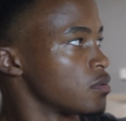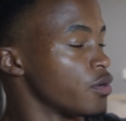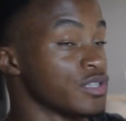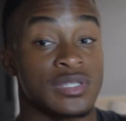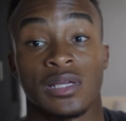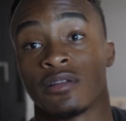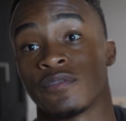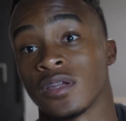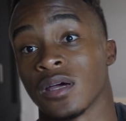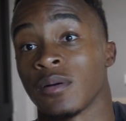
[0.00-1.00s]
Oh, it's just the
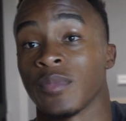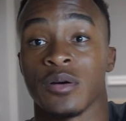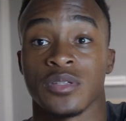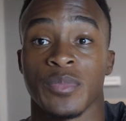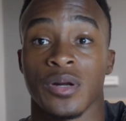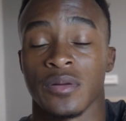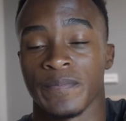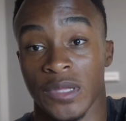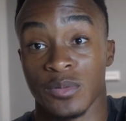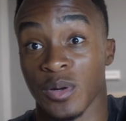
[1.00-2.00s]
elevator. I was about
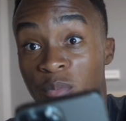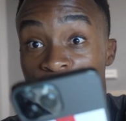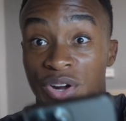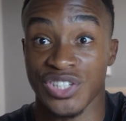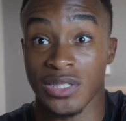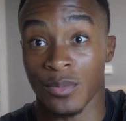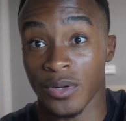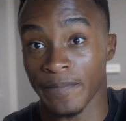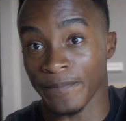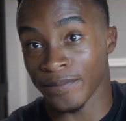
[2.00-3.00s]
to brush
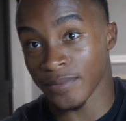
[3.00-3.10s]
someone.